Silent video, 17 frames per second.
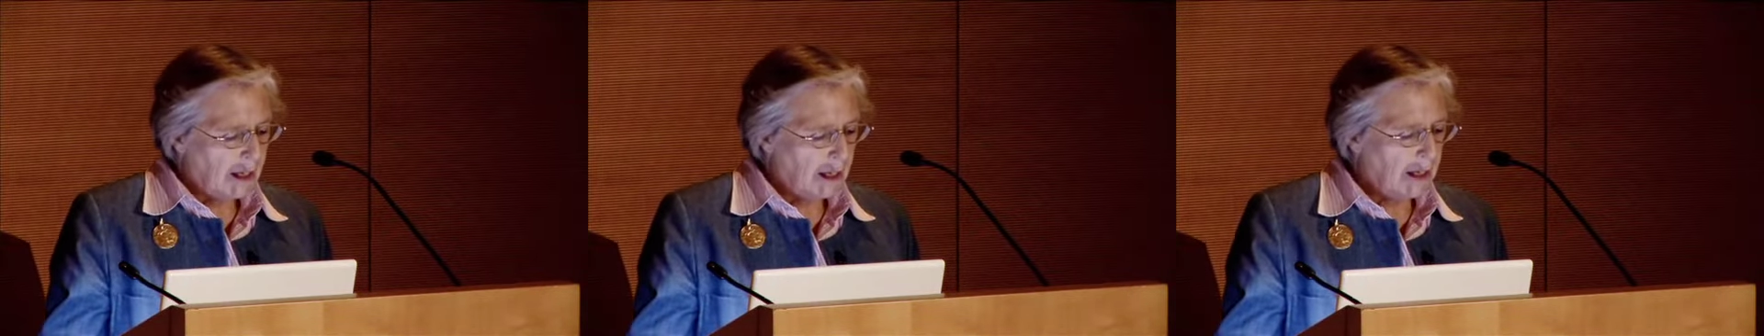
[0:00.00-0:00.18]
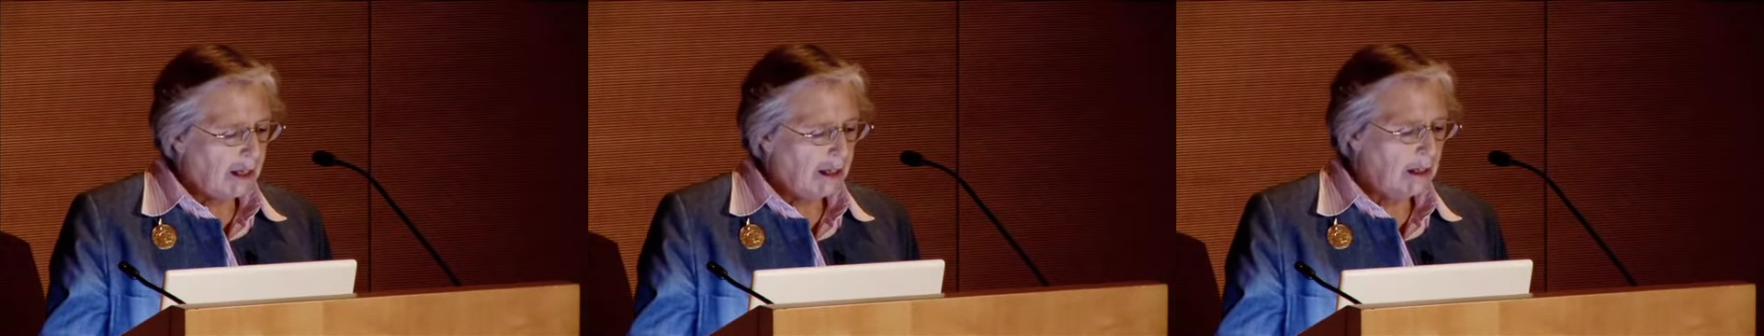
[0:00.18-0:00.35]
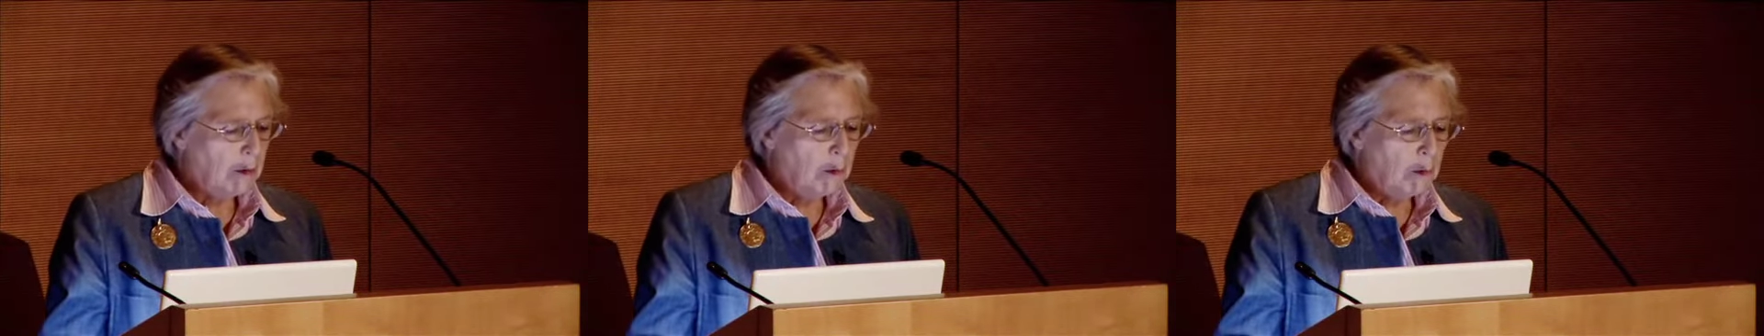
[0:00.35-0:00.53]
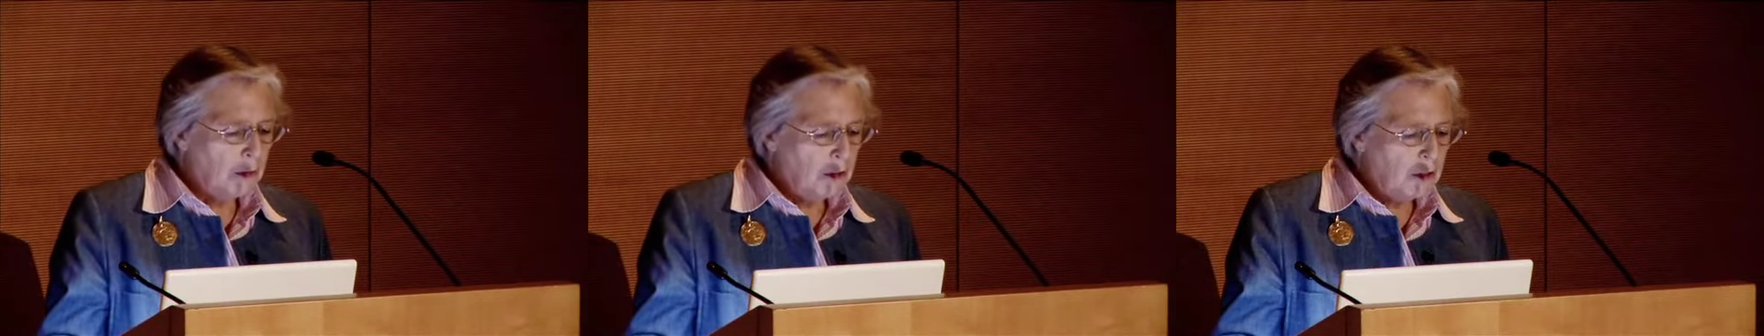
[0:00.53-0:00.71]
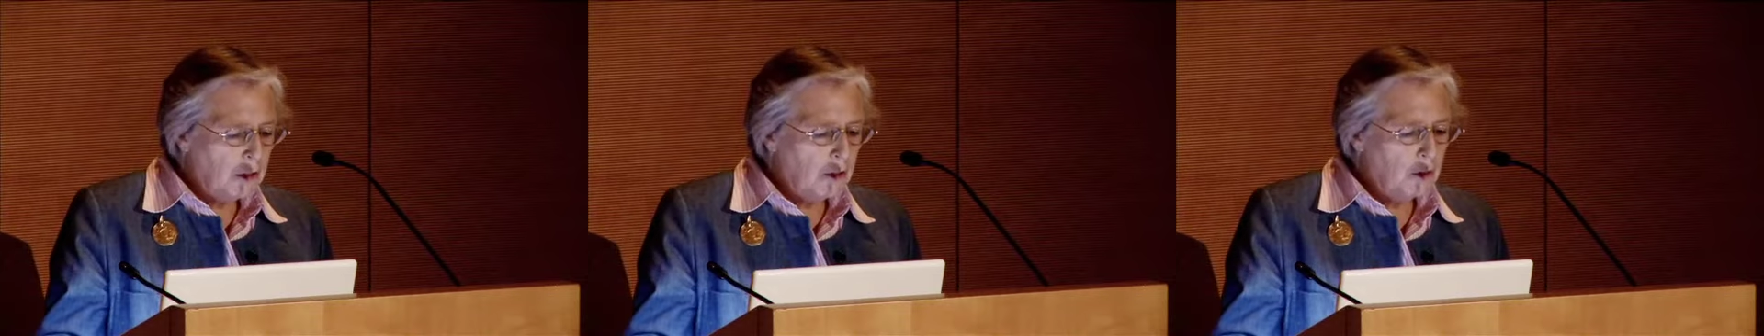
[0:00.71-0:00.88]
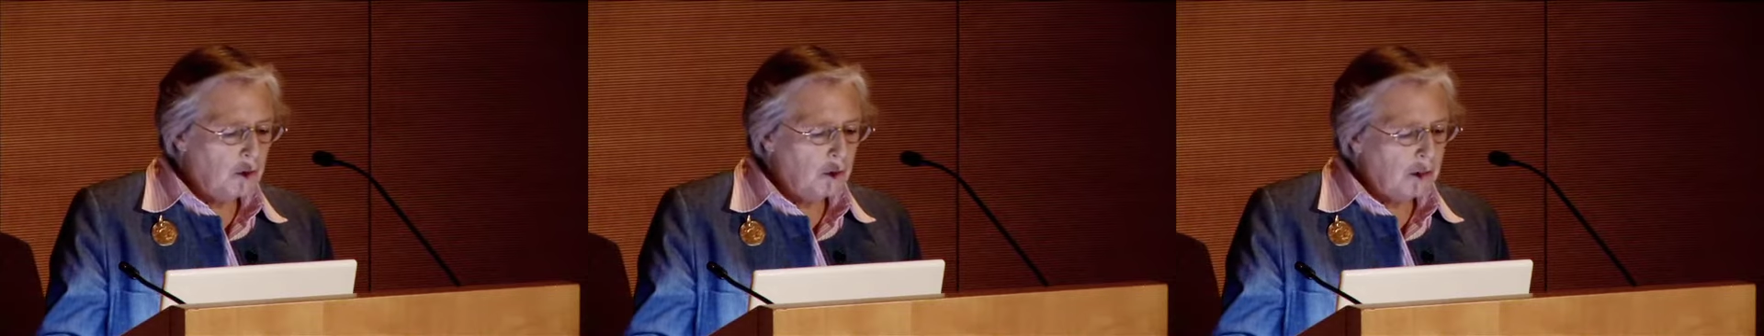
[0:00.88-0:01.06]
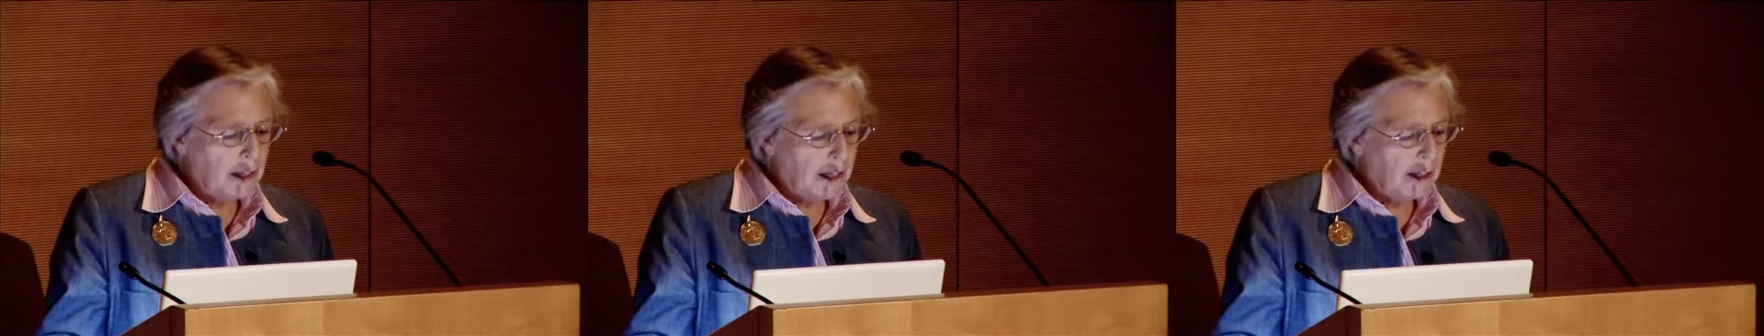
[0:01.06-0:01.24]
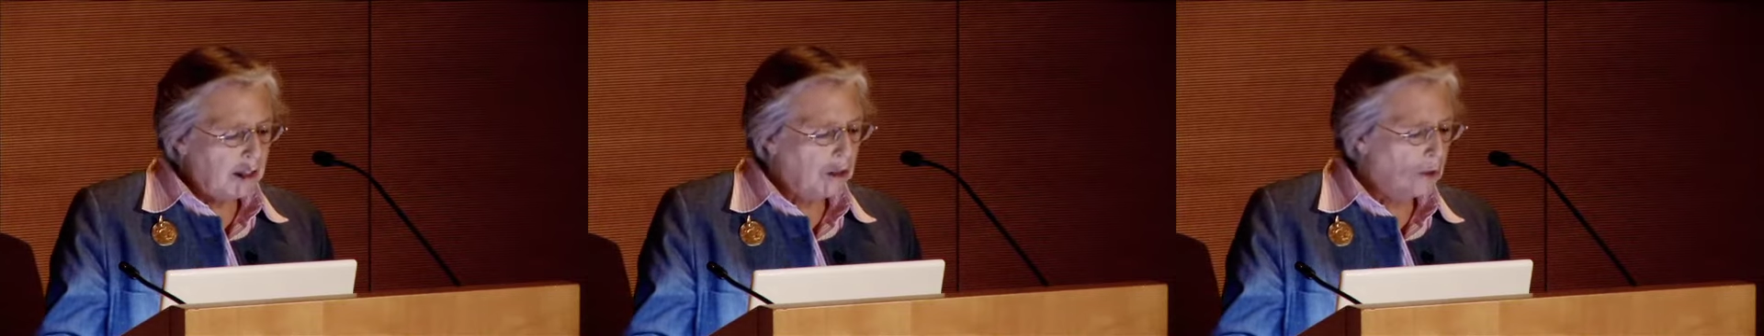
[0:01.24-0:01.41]
and he wanted to
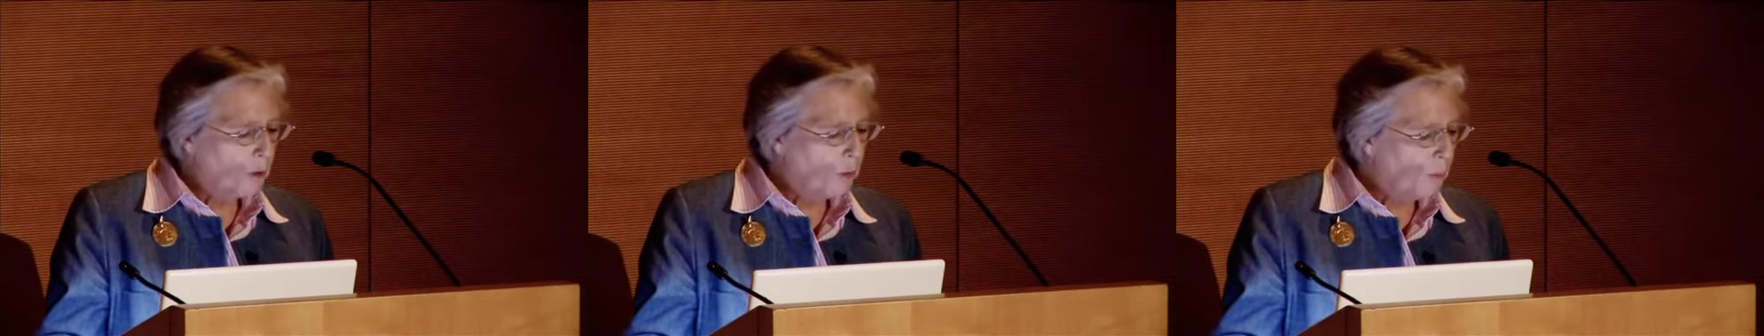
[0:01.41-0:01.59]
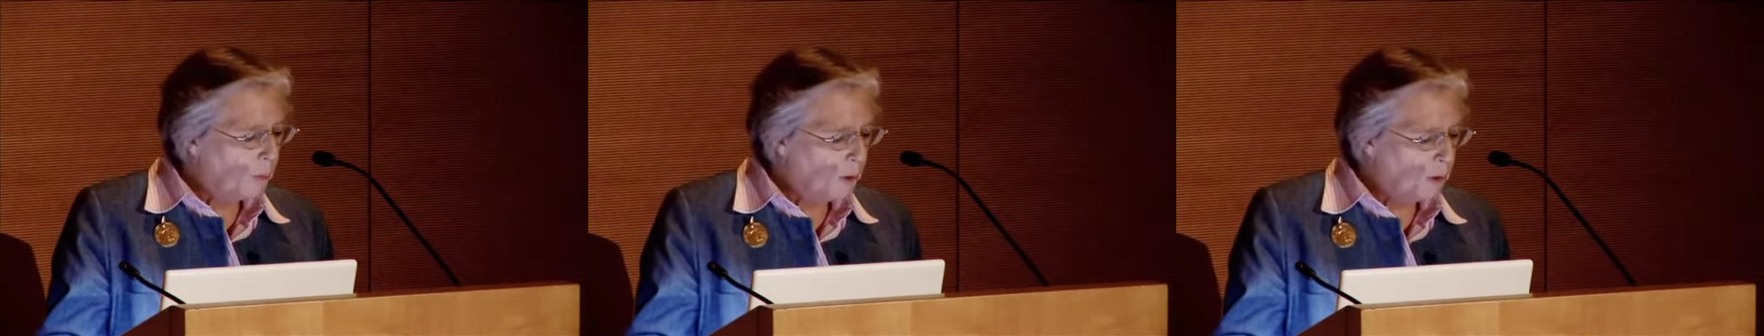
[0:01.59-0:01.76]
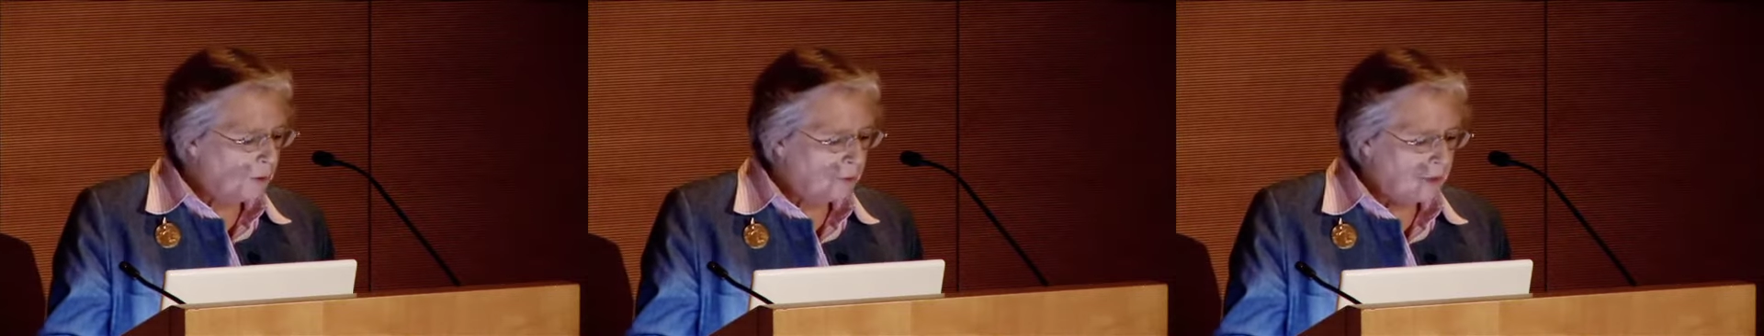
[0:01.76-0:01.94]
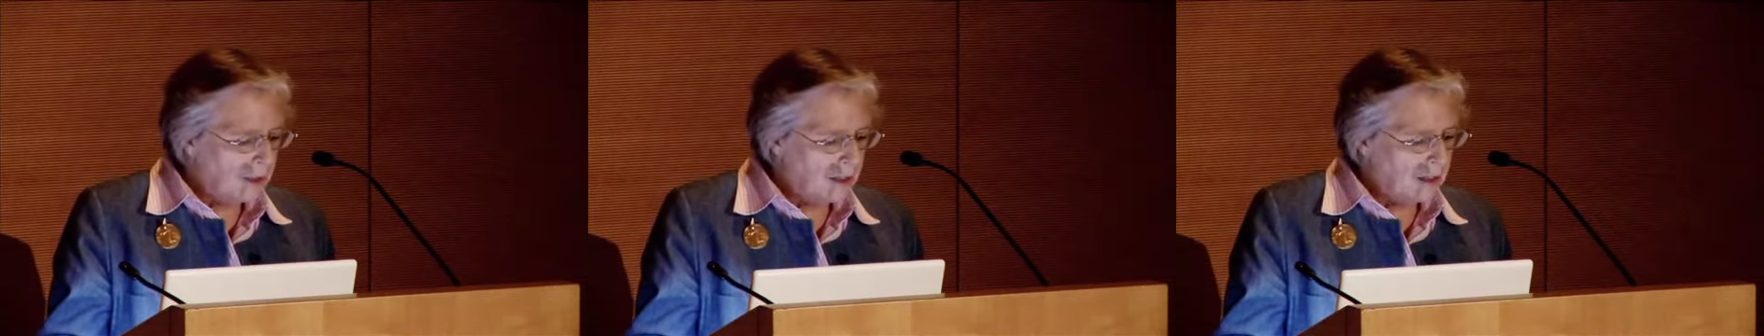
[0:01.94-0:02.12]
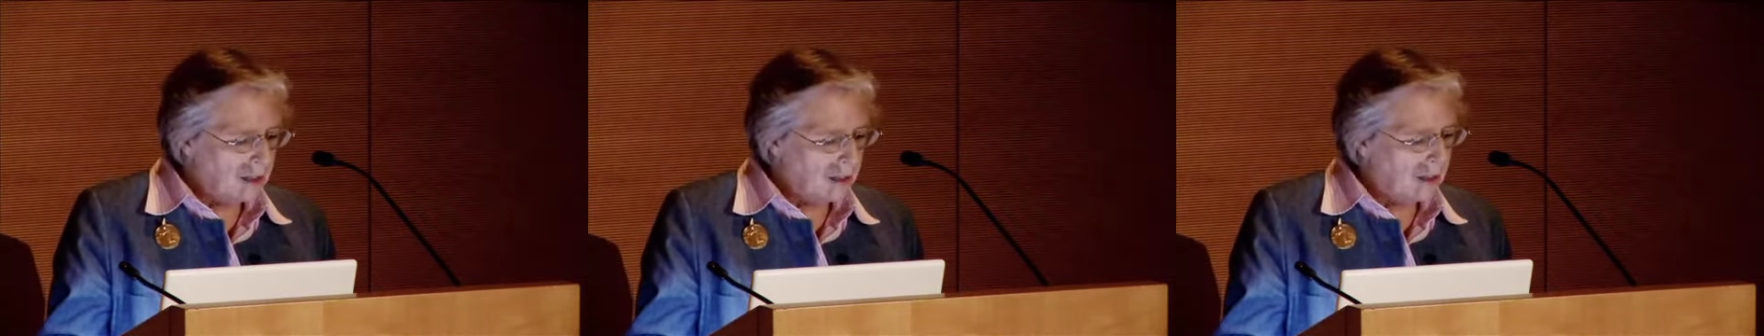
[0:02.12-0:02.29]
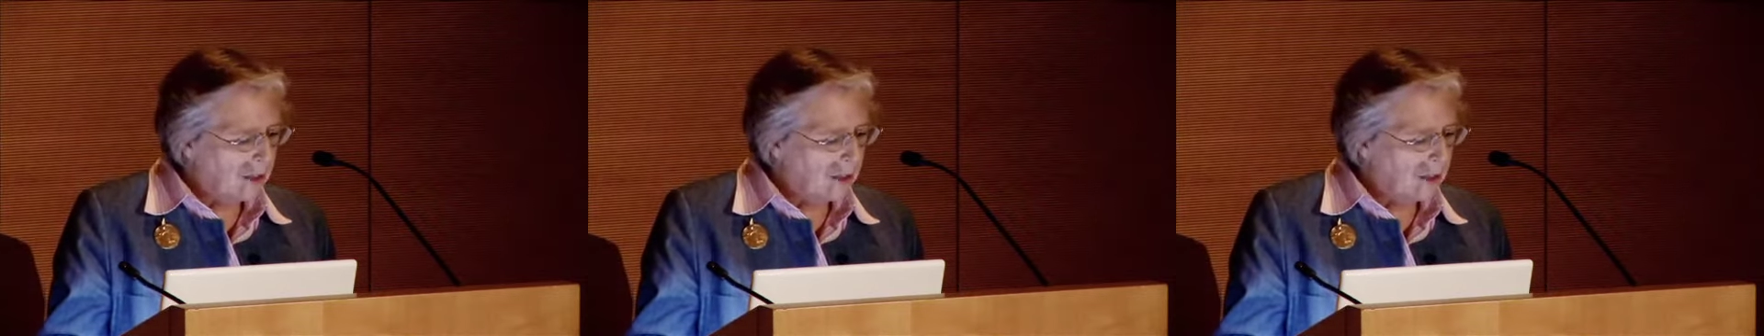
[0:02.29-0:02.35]
get a perfect